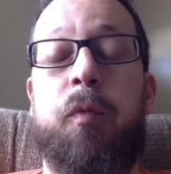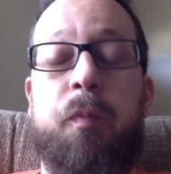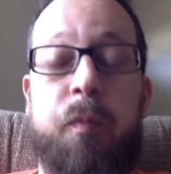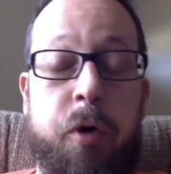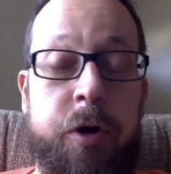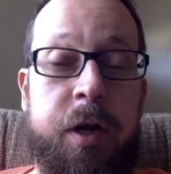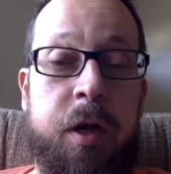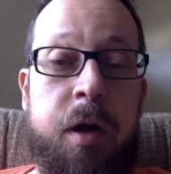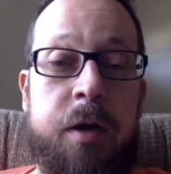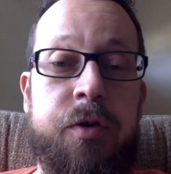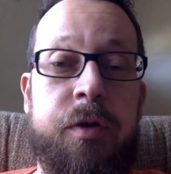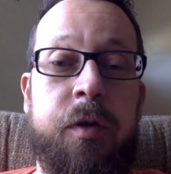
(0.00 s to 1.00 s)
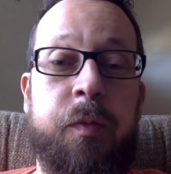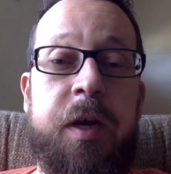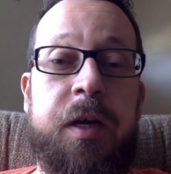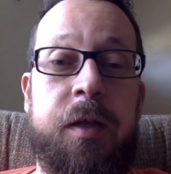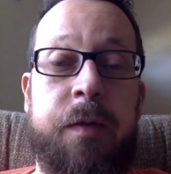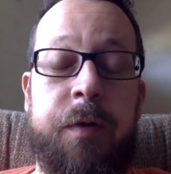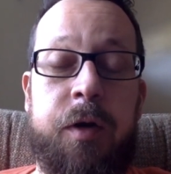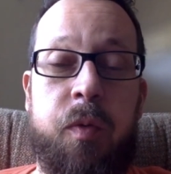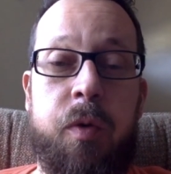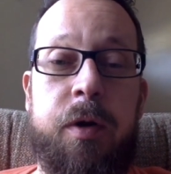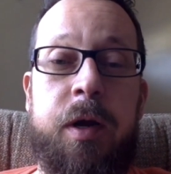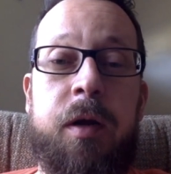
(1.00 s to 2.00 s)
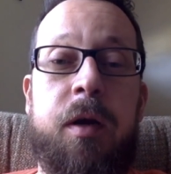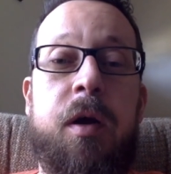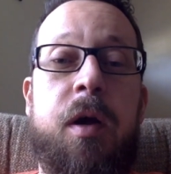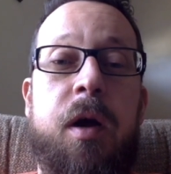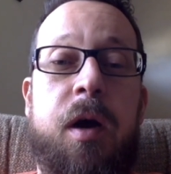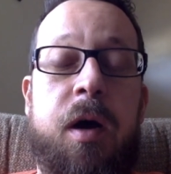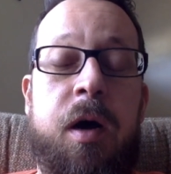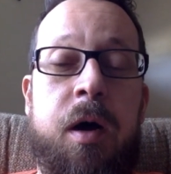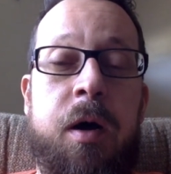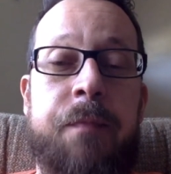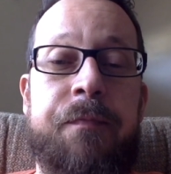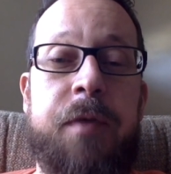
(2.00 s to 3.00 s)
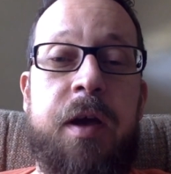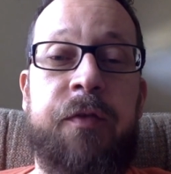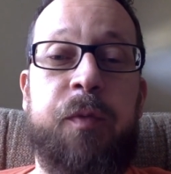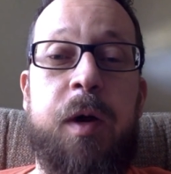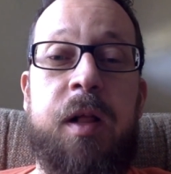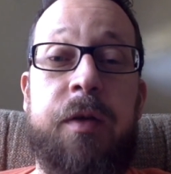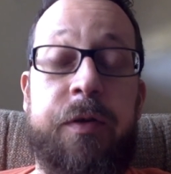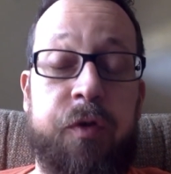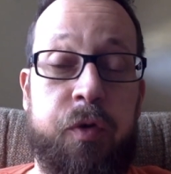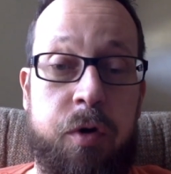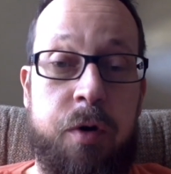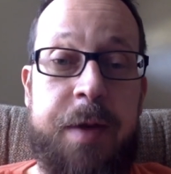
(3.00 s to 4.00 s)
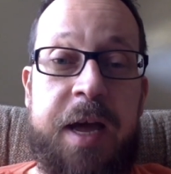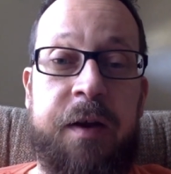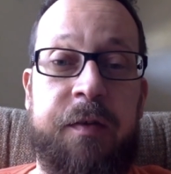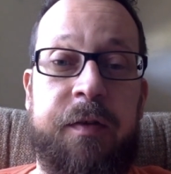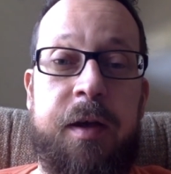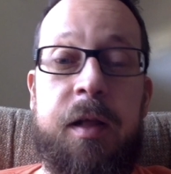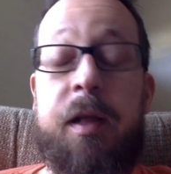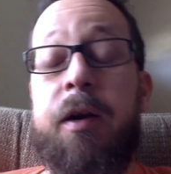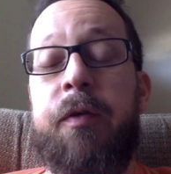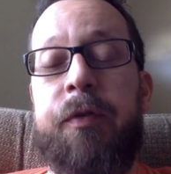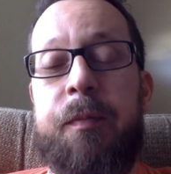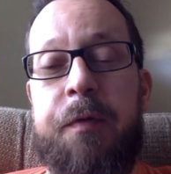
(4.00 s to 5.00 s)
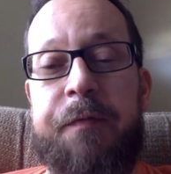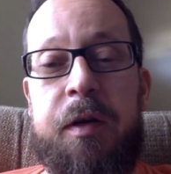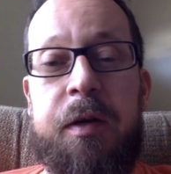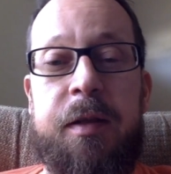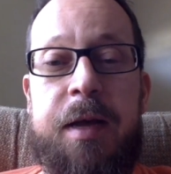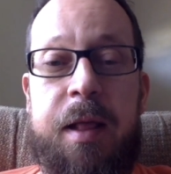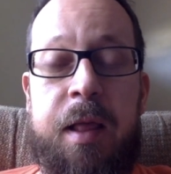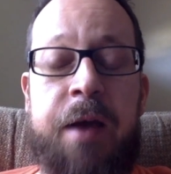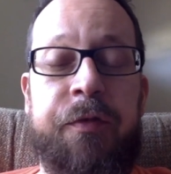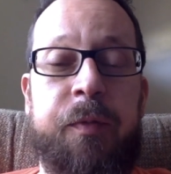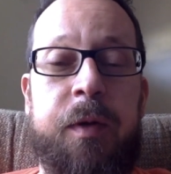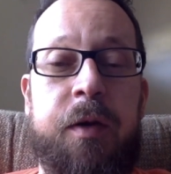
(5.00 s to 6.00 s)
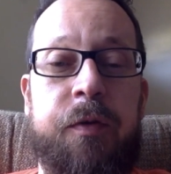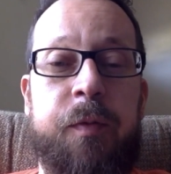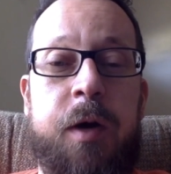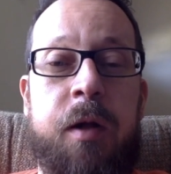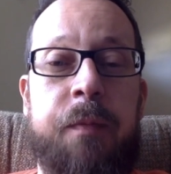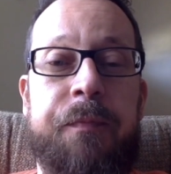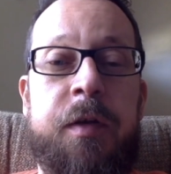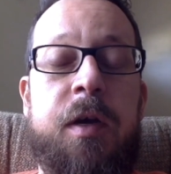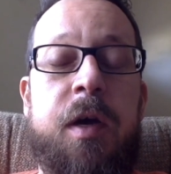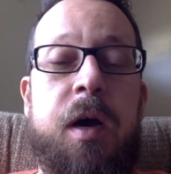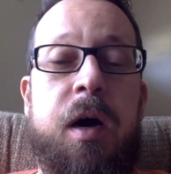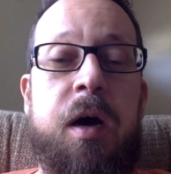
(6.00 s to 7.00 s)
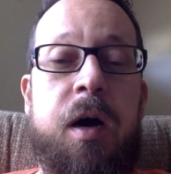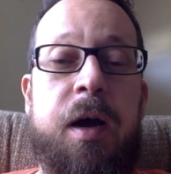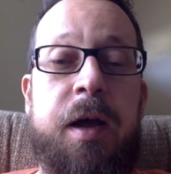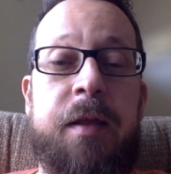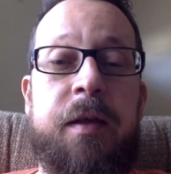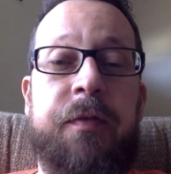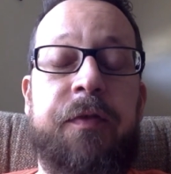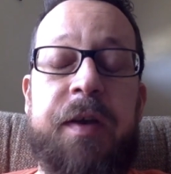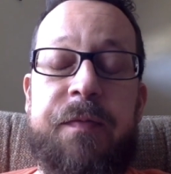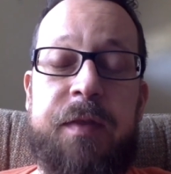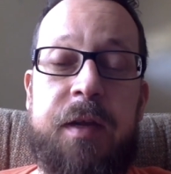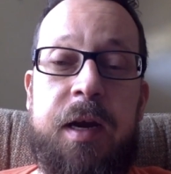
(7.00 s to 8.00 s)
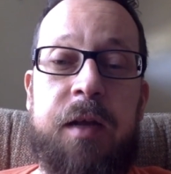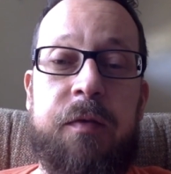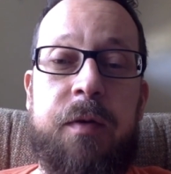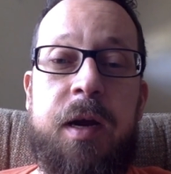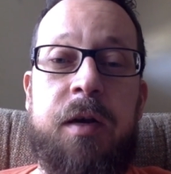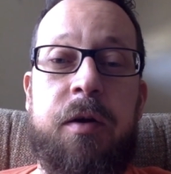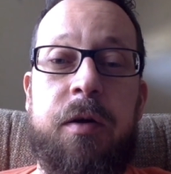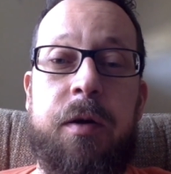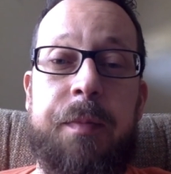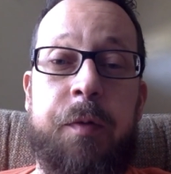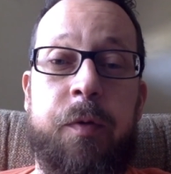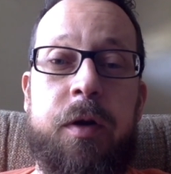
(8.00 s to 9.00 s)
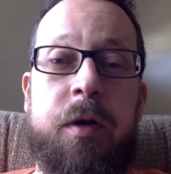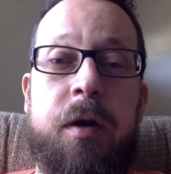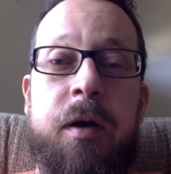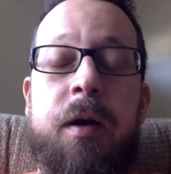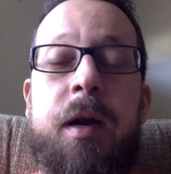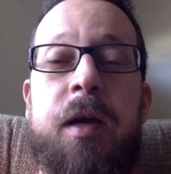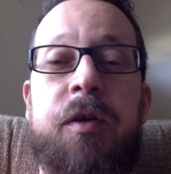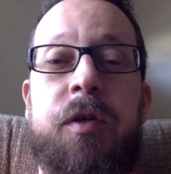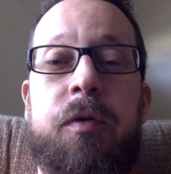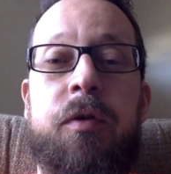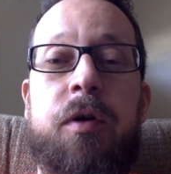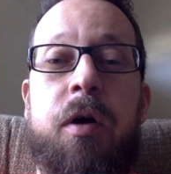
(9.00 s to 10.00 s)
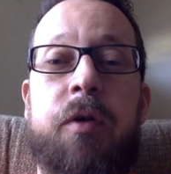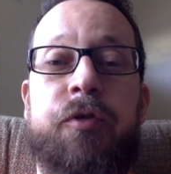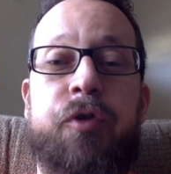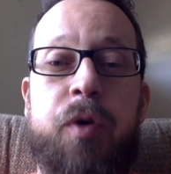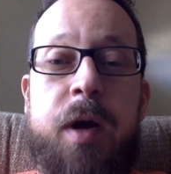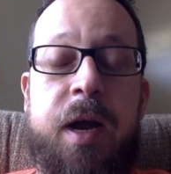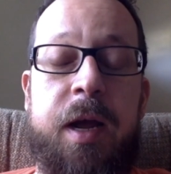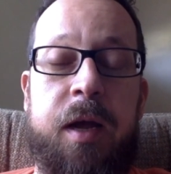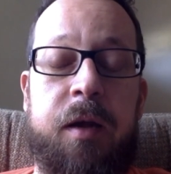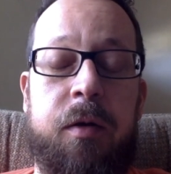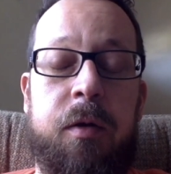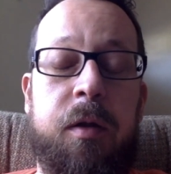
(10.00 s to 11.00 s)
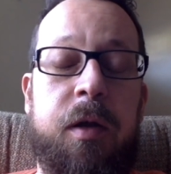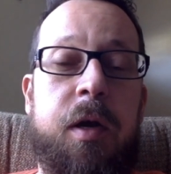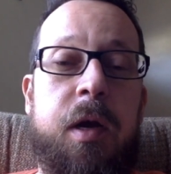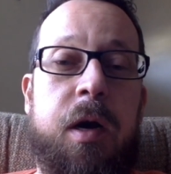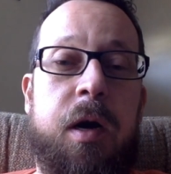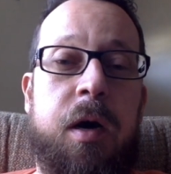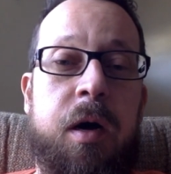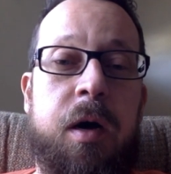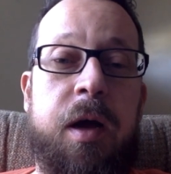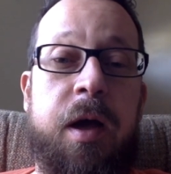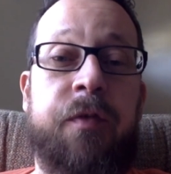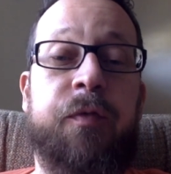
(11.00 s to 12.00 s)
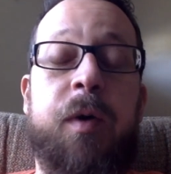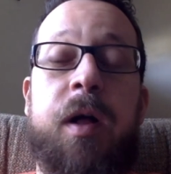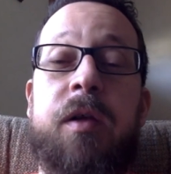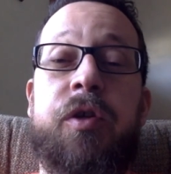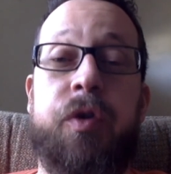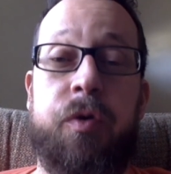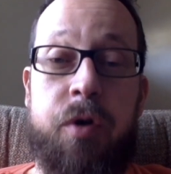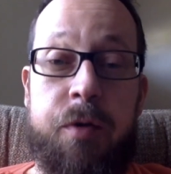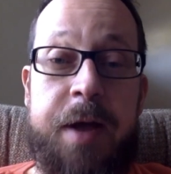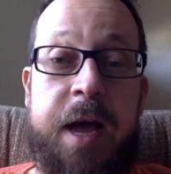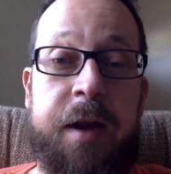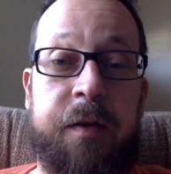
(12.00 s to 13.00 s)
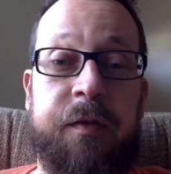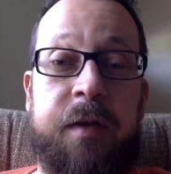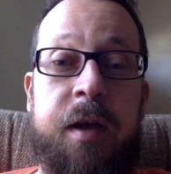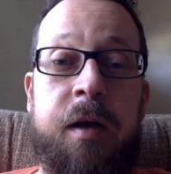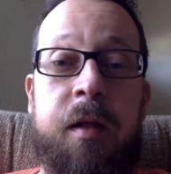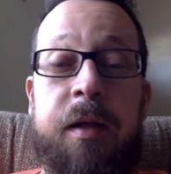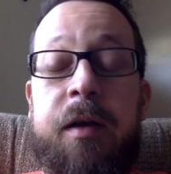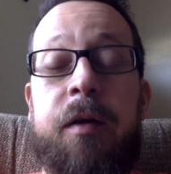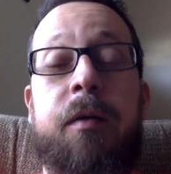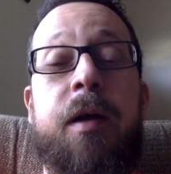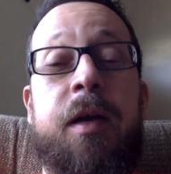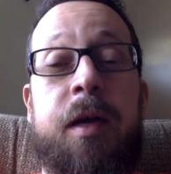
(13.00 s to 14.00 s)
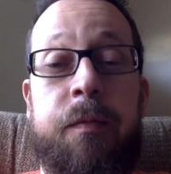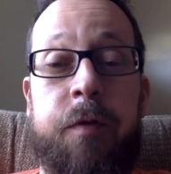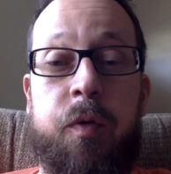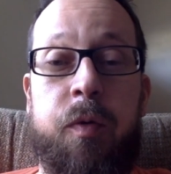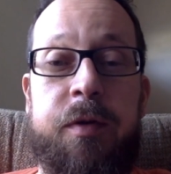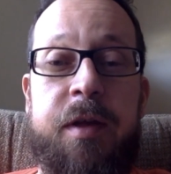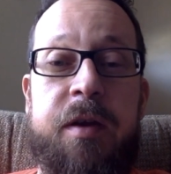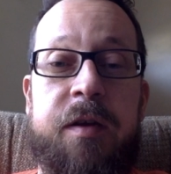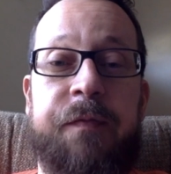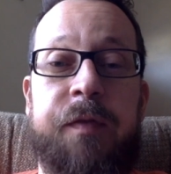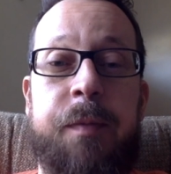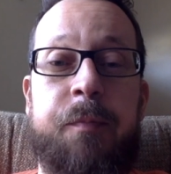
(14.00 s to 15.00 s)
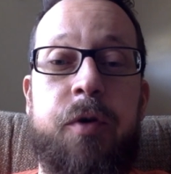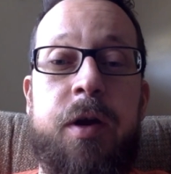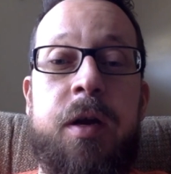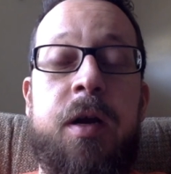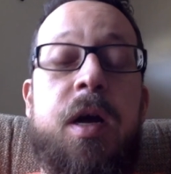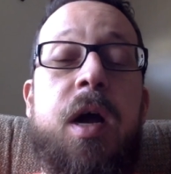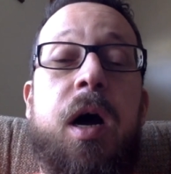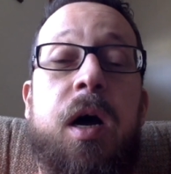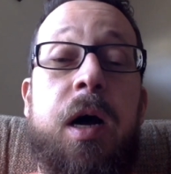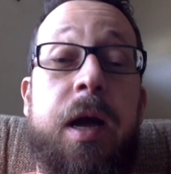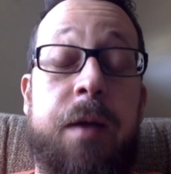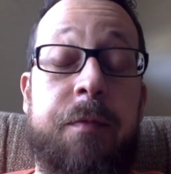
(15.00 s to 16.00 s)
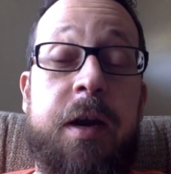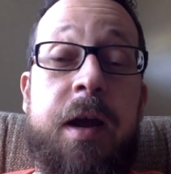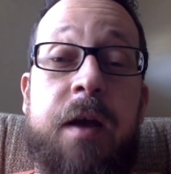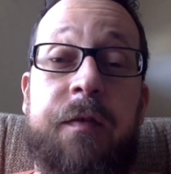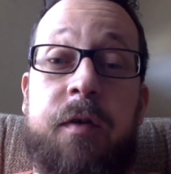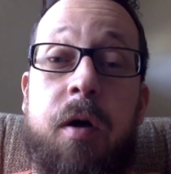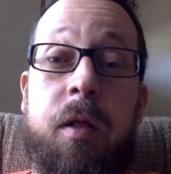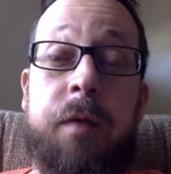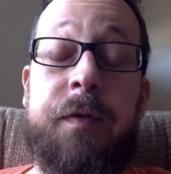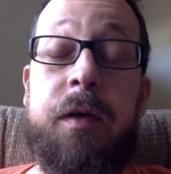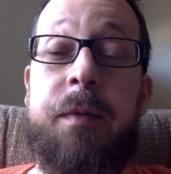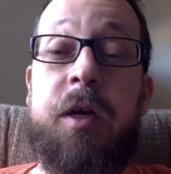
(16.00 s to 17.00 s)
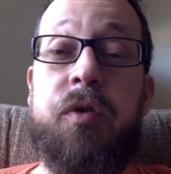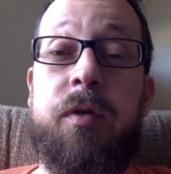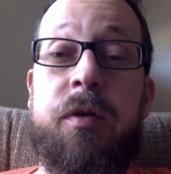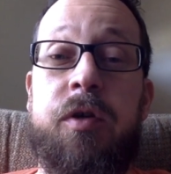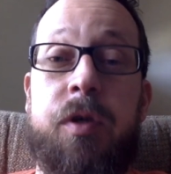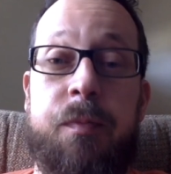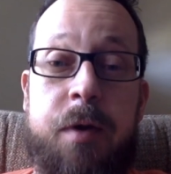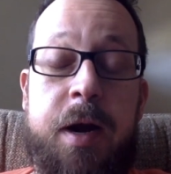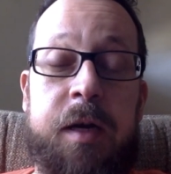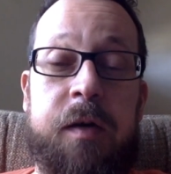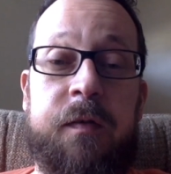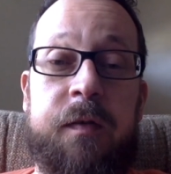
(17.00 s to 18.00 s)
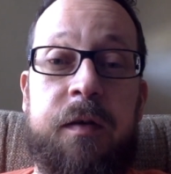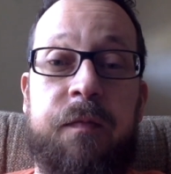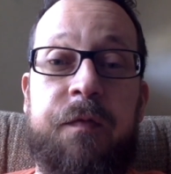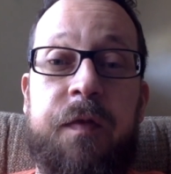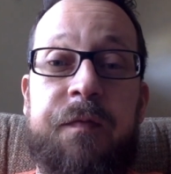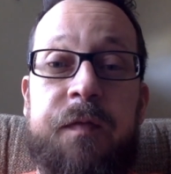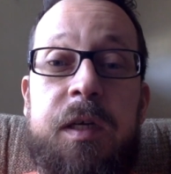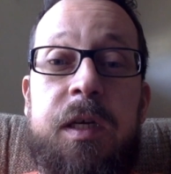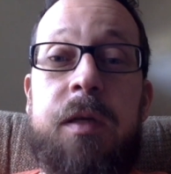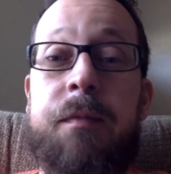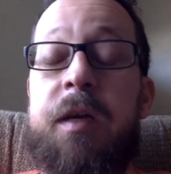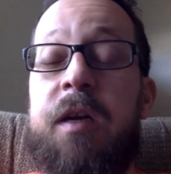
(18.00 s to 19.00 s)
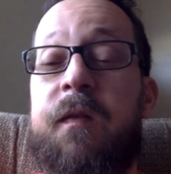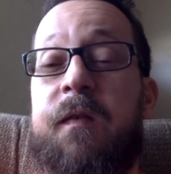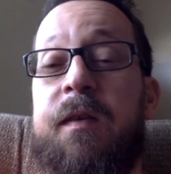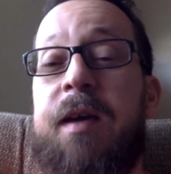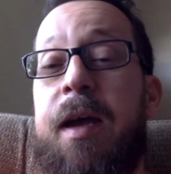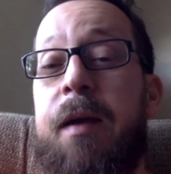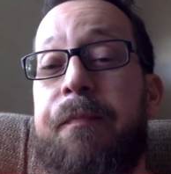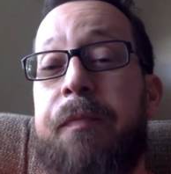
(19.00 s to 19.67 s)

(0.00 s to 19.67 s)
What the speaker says: working on during the week and then recording, as well as your chromatic scale. I know some of you did that last week as well. And then seventh and eighth grade, you're going to be working on an etude called Triangle, as well as your chromatic scale, and again, record that to Flipgrid. I am going to ask all of you to make sure that you're practicing 15 minutes a day,